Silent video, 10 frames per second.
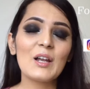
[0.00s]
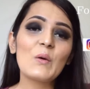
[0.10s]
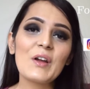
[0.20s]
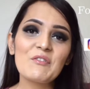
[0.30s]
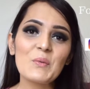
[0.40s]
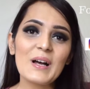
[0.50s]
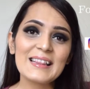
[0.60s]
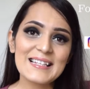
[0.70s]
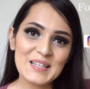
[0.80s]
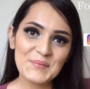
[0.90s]
Hello
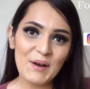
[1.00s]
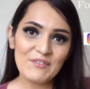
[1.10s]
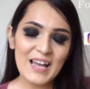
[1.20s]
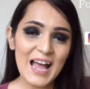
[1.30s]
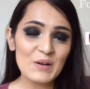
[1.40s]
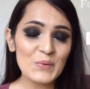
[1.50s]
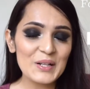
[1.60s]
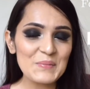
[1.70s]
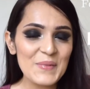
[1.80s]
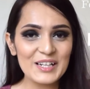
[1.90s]
everyone, this is Bhavya and
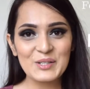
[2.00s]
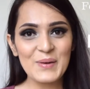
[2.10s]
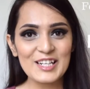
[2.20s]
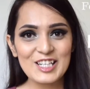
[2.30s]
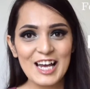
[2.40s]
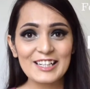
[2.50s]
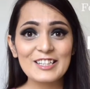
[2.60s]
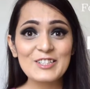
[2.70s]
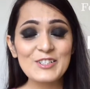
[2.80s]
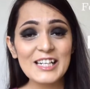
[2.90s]
welcome back to my channel.
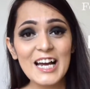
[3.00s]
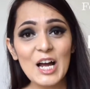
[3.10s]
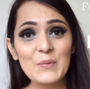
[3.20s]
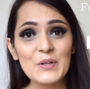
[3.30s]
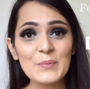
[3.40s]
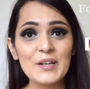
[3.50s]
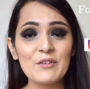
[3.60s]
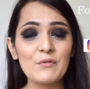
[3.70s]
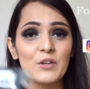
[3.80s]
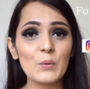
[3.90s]
Today I will be
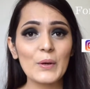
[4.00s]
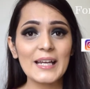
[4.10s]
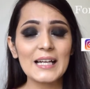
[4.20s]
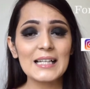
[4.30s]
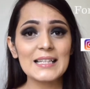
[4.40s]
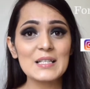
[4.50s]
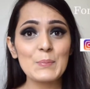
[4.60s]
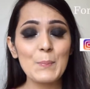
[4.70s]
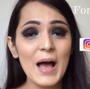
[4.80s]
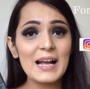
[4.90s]
reviewing this
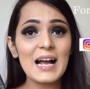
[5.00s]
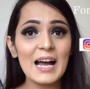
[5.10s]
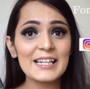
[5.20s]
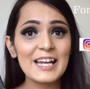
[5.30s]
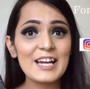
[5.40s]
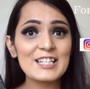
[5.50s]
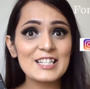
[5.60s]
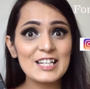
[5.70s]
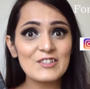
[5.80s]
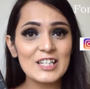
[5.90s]
PAC Eye Care
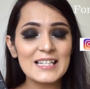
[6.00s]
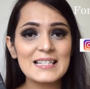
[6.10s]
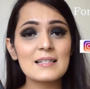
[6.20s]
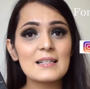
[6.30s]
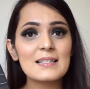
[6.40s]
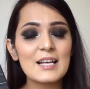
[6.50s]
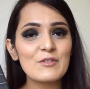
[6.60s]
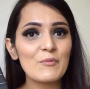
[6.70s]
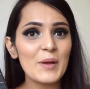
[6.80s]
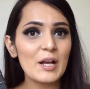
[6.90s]
series. This is a set
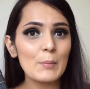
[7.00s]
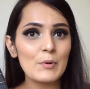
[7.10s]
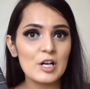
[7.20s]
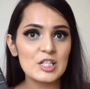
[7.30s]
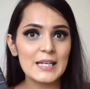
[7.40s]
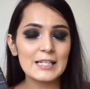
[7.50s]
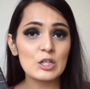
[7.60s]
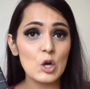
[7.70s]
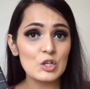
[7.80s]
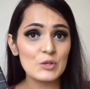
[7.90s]
of makeup brush
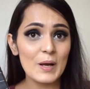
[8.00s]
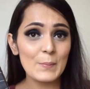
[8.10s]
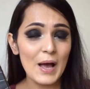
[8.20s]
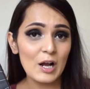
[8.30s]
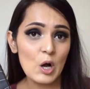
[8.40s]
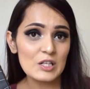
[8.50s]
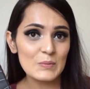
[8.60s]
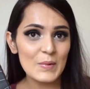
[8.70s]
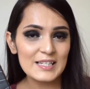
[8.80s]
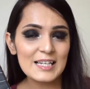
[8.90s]
sets launched by PAC
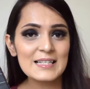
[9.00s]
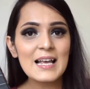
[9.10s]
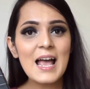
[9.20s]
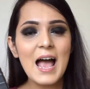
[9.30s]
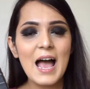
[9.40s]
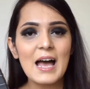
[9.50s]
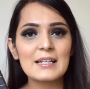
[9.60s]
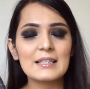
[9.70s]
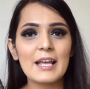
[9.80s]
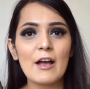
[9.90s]
Cosmetics,
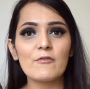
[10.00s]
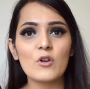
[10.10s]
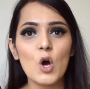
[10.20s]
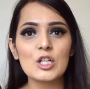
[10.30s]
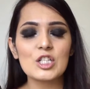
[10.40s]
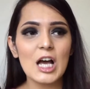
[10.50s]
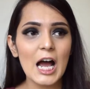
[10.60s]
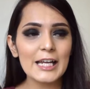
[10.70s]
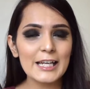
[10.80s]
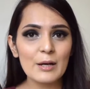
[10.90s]
and they have launched
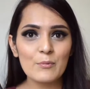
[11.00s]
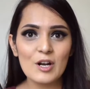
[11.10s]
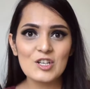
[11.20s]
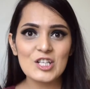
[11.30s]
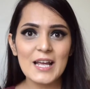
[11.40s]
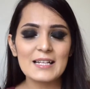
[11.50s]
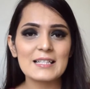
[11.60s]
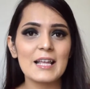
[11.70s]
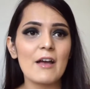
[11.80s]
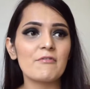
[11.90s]
eye care brush
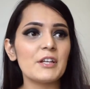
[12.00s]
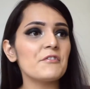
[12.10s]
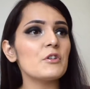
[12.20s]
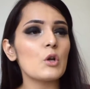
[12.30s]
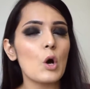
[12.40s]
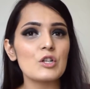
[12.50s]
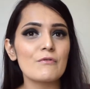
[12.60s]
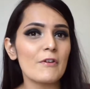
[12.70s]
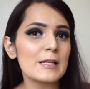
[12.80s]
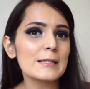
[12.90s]
sets. They have even
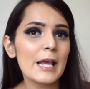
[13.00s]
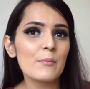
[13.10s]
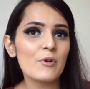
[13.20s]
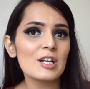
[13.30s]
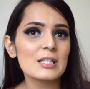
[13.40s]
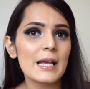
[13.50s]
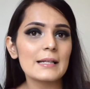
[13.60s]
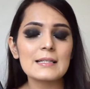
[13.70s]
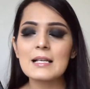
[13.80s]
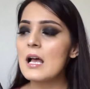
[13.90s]
launched face care brush
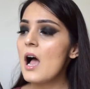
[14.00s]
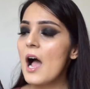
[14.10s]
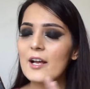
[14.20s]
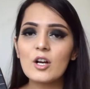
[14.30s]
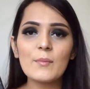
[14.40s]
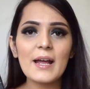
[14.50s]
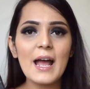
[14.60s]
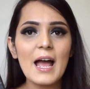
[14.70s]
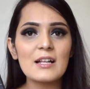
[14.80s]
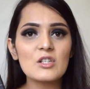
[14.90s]
sets. I got my
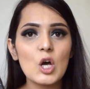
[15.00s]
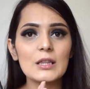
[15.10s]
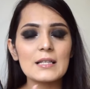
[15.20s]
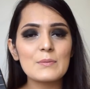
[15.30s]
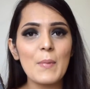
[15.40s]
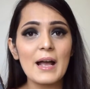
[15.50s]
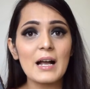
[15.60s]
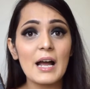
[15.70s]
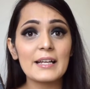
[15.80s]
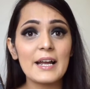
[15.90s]
hands on this PAC
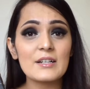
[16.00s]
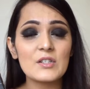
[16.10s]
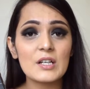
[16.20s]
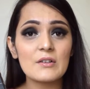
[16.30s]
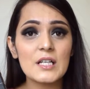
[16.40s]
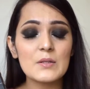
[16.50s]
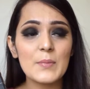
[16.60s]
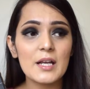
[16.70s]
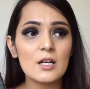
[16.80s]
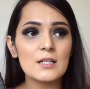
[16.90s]
Eye Care series
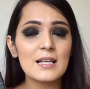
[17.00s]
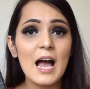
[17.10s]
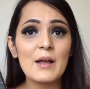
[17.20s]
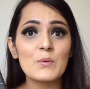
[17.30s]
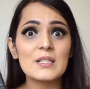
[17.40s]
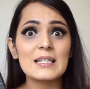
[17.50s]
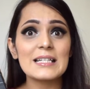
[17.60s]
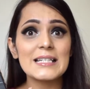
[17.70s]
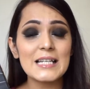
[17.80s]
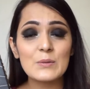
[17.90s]
because I was in
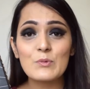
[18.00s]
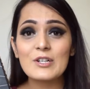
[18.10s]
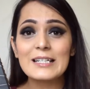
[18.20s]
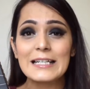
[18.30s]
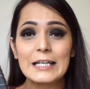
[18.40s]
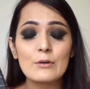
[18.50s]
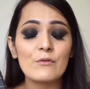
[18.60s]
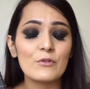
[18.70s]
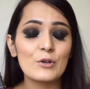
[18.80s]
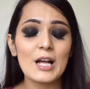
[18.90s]
desperate need
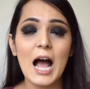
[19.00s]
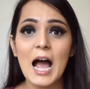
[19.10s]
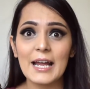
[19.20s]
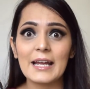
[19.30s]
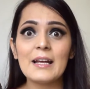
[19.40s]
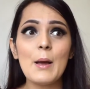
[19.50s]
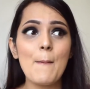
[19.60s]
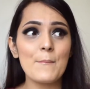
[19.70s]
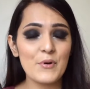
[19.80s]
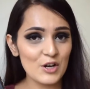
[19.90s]
of good eye
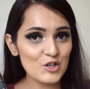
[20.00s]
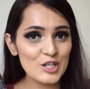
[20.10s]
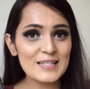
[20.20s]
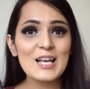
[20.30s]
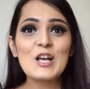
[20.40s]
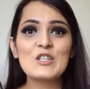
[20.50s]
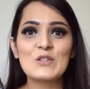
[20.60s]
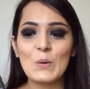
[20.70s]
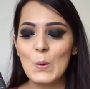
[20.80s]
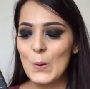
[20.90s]
brushes,
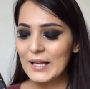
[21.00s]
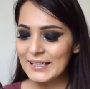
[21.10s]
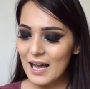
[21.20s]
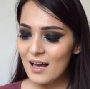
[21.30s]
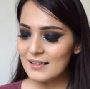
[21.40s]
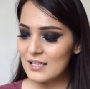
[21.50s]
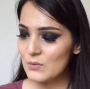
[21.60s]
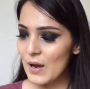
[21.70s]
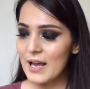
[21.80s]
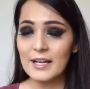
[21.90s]
so yeah, that's
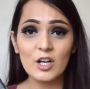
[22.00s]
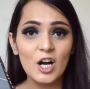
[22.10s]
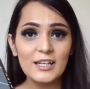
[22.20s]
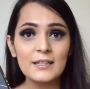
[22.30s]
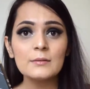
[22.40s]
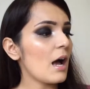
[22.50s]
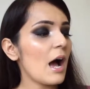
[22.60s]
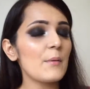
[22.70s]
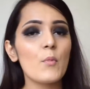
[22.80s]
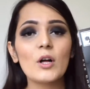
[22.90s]
why I got it.
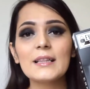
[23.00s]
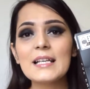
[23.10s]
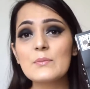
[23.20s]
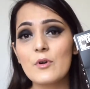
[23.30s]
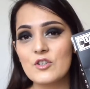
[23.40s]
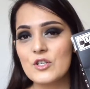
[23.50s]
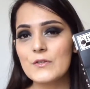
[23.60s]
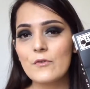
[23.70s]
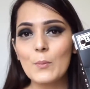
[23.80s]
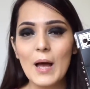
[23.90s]
I bought these
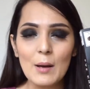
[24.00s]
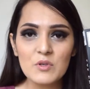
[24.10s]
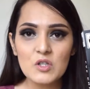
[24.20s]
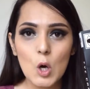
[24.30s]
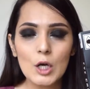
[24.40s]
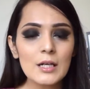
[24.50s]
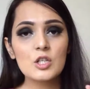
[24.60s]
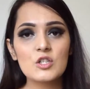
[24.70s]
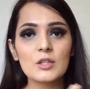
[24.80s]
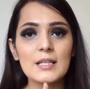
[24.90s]
brushes from Amazon.
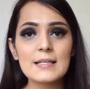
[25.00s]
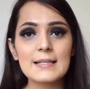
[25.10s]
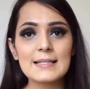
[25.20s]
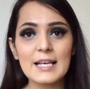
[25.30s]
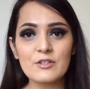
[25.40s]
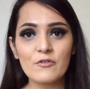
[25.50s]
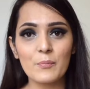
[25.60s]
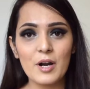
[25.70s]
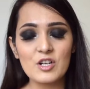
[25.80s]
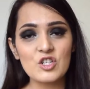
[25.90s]
So this set of
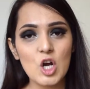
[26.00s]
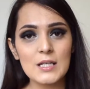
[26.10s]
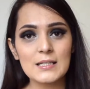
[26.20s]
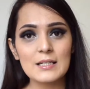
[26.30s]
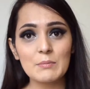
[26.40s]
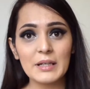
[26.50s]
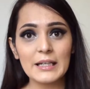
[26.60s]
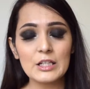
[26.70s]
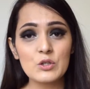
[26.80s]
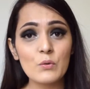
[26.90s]
brush costed
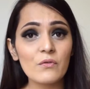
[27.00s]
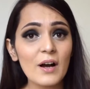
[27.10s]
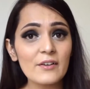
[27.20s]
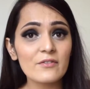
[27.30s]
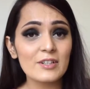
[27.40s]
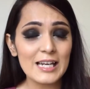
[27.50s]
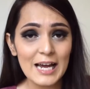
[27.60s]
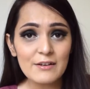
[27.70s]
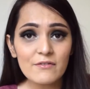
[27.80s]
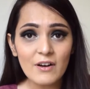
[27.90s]
me
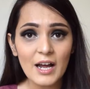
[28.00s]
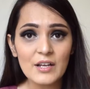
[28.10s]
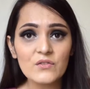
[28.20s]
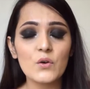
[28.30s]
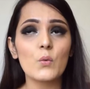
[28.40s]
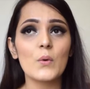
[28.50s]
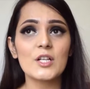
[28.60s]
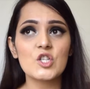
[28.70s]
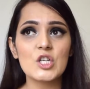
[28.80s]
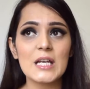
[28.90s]
2595,
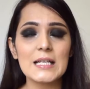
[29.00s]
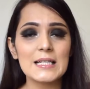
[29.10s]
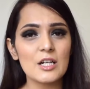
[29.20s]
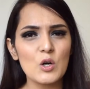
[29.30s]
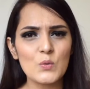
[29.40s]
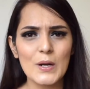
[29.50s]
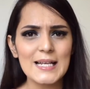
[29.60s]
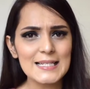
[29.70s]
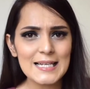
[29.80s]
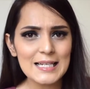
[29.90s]
which is around
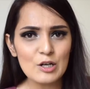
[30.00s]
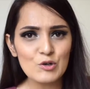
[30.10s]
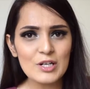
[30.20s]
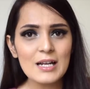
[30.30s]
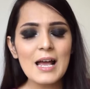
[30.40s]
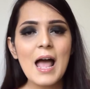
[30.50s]
2600,